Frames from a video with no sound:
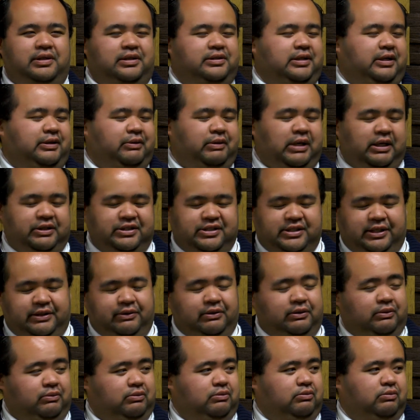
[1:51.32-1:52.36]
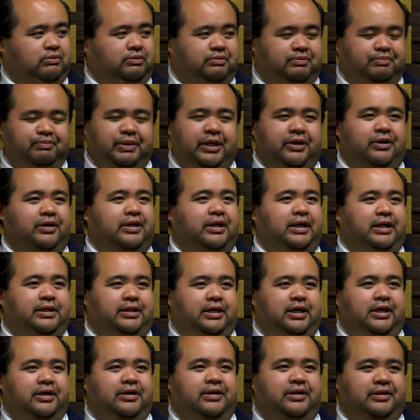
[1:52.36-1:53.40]
I would say better than I
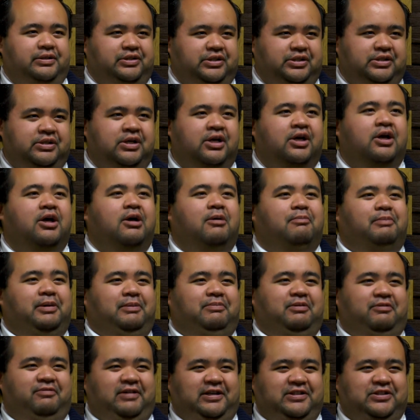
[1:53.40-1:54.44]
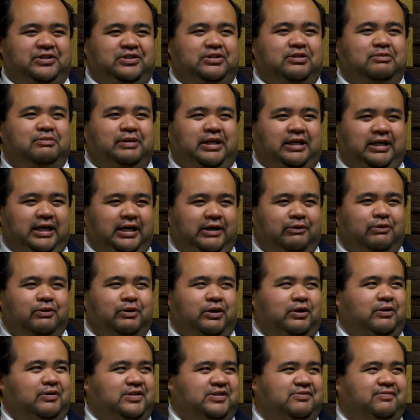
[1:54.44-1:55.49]
thought, and just be professional. But I will
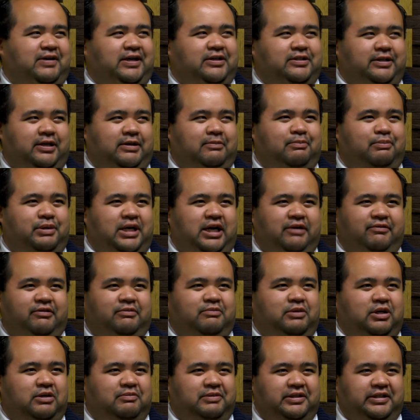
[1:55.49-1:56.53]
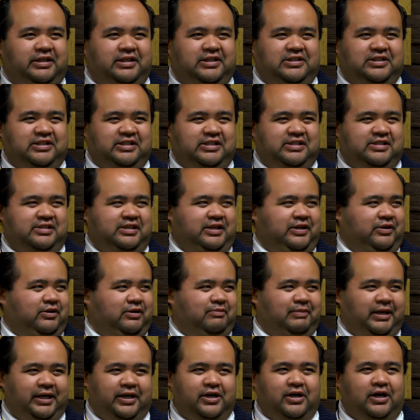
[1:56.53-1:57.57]
always find like a private moment, and just either
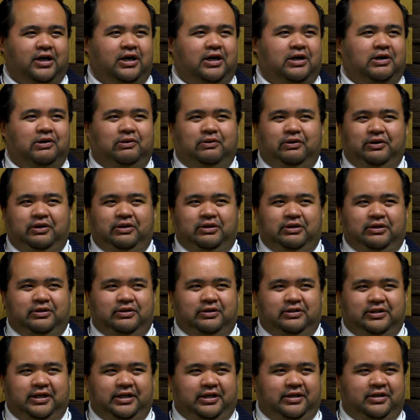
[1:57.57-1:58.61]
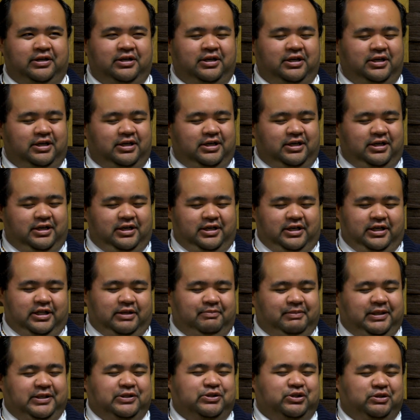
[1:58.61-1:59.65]
in my car or like in the
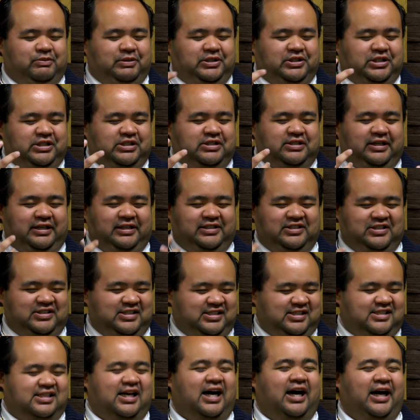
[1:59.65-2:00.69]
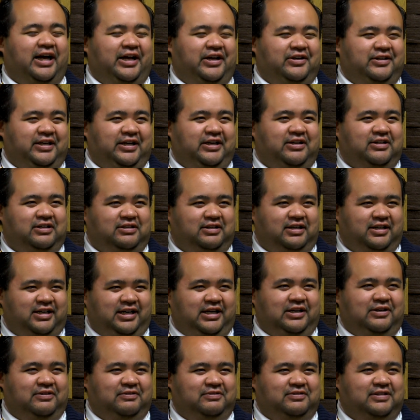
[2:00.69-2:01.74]
men's room, and just sigh and like
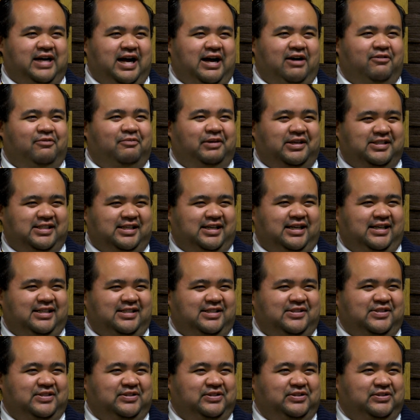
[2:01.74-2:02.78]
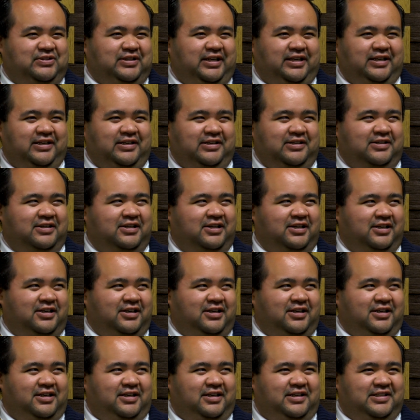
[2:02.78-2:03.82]
kind of laugh, because it kind of sounds a like a
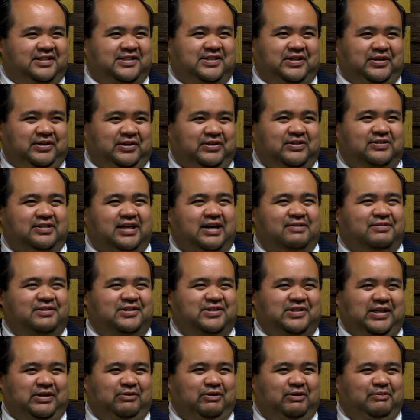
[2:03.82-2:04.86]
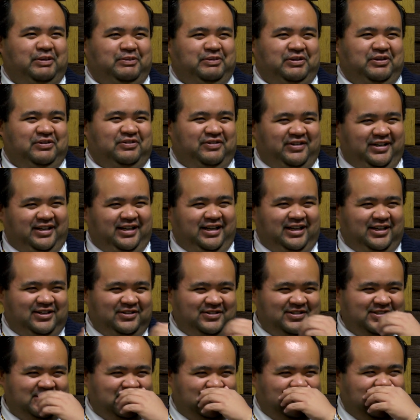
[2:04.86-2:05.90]
hysterical after, so I don't want people to freak
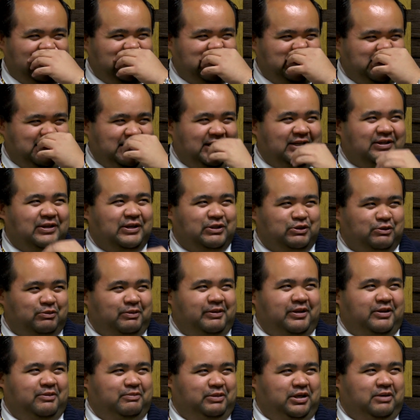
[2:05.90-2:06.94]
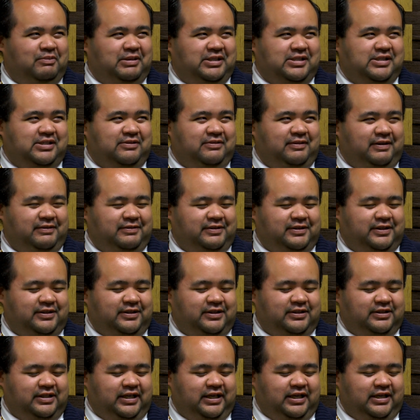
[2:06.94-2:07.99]
out. So that those would be the moments of
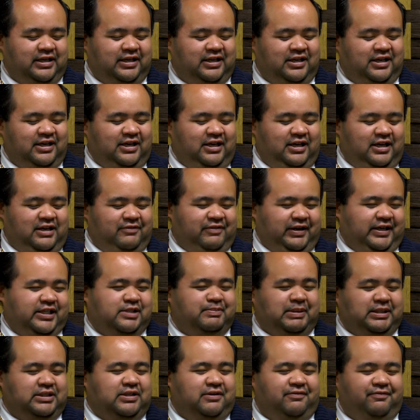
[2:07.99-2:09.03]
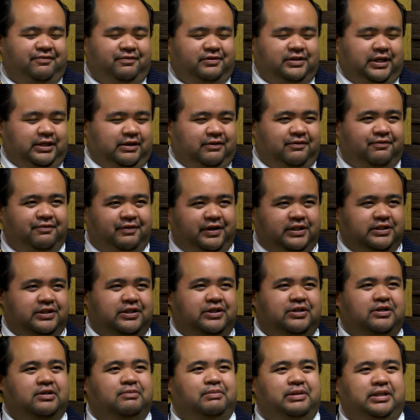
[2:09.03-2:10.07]
after, like, if I expect a
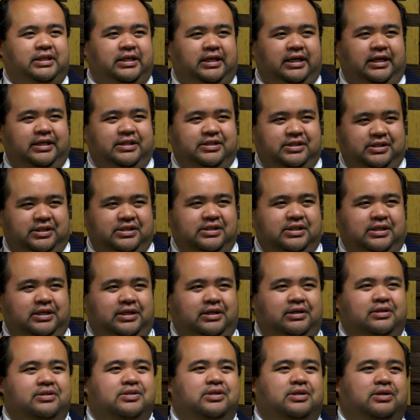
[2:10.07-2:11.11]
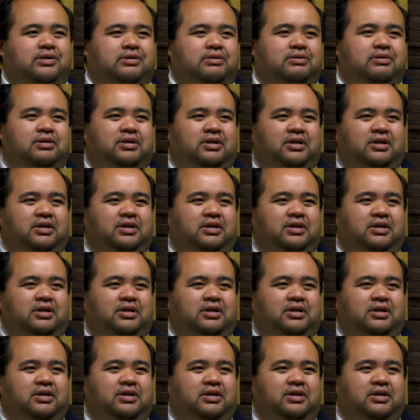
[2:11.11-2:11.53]
failure, but then I succeed, so.